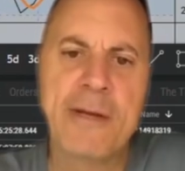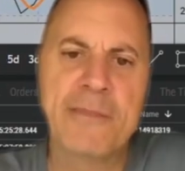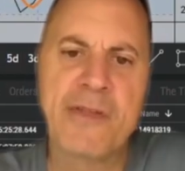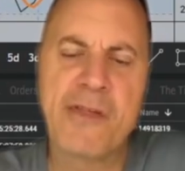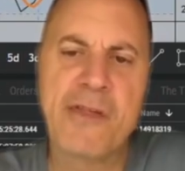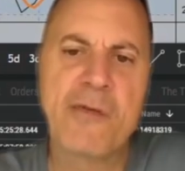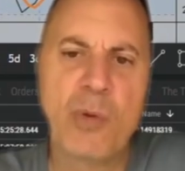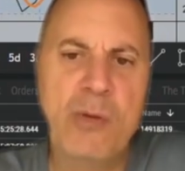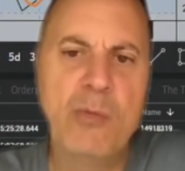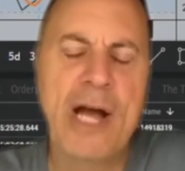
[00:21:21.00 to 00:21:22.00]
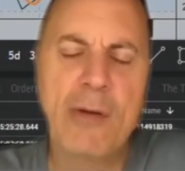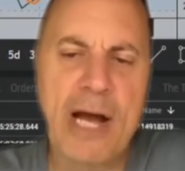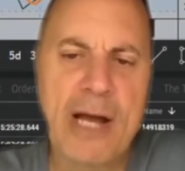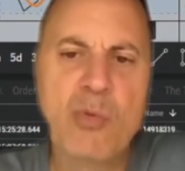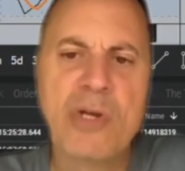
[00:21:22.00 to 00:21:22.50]
right? This is
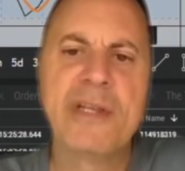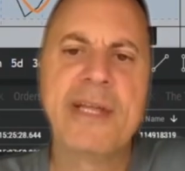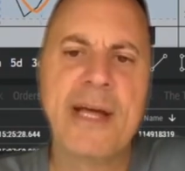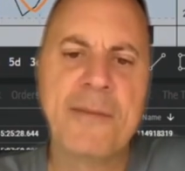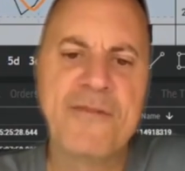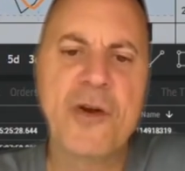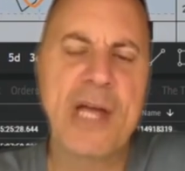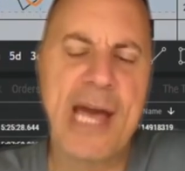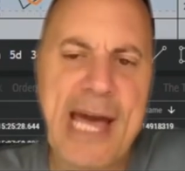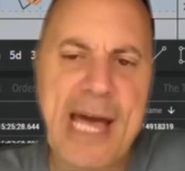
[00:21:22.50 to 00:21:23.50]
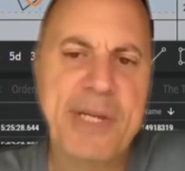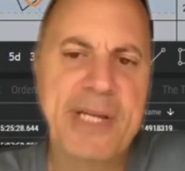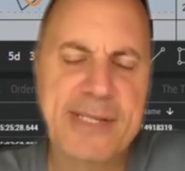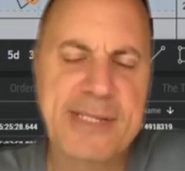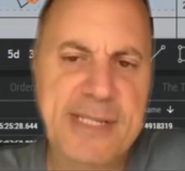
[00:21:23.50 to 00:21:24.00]
I'm very
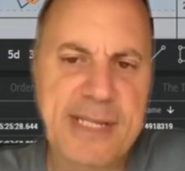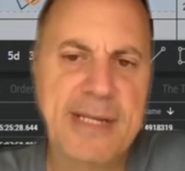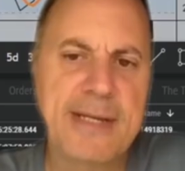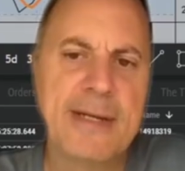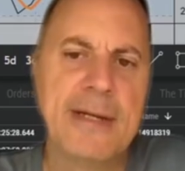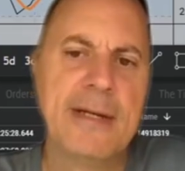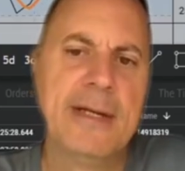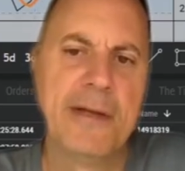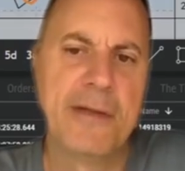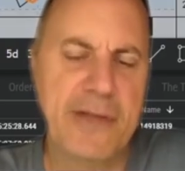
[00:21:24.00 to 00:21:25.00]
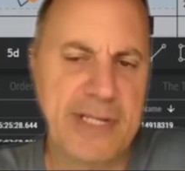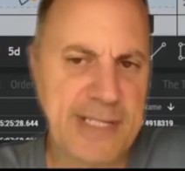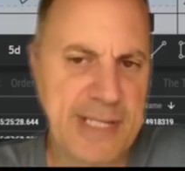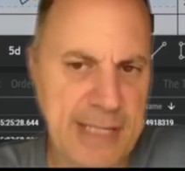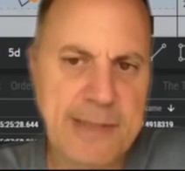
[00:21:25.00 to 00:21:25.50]
happy to see
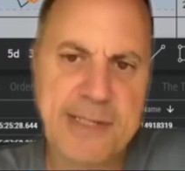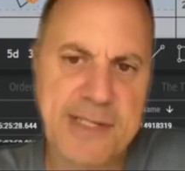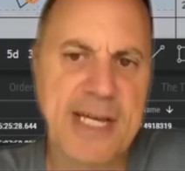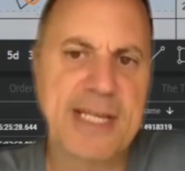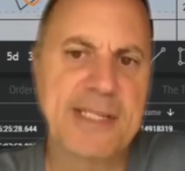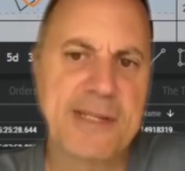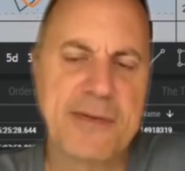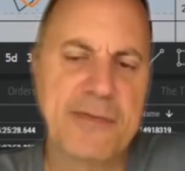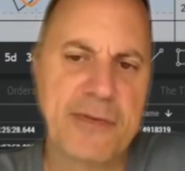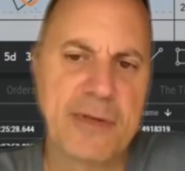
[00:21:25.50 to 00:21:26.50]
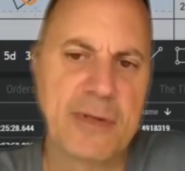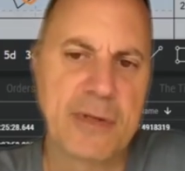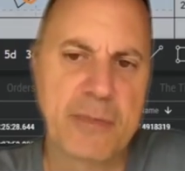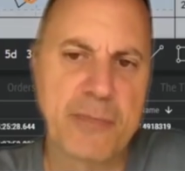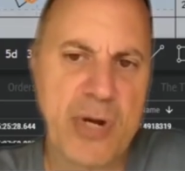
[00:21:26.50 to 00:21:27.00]
this indecisive
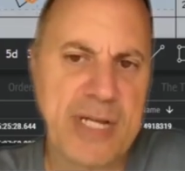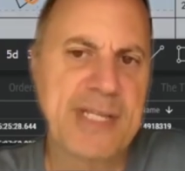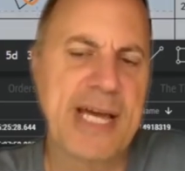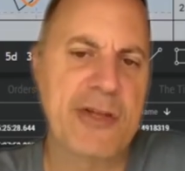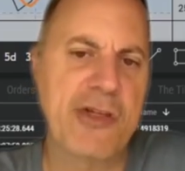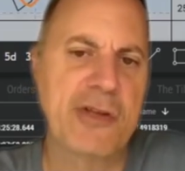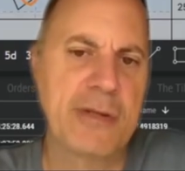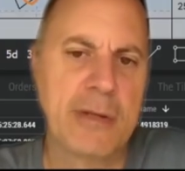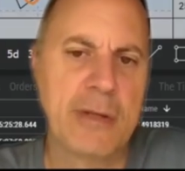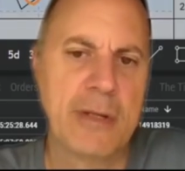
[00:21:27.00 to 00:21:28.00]
price action.